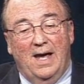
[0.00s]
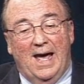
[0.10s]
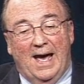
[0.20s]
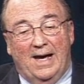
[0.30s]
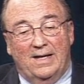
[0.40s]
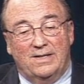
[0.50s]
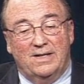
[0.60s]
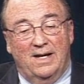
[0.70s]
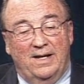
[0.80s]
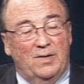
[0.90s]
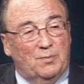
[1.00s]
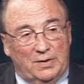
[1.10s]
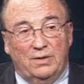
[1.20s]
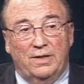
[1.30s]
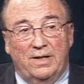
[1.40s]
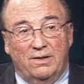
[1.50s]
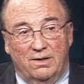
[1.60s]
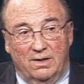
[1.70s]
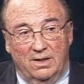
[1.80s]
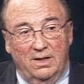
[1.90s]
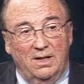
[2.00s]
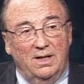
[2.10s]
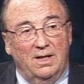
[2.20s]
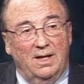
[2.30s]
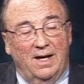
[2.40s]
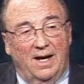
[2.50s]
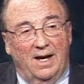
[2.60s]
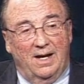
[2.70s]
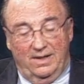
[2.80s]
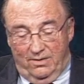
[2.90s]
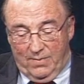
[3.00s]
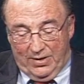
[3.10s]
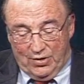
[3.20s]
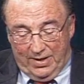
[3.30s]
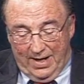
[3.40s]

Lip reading: As an employer, you mentioned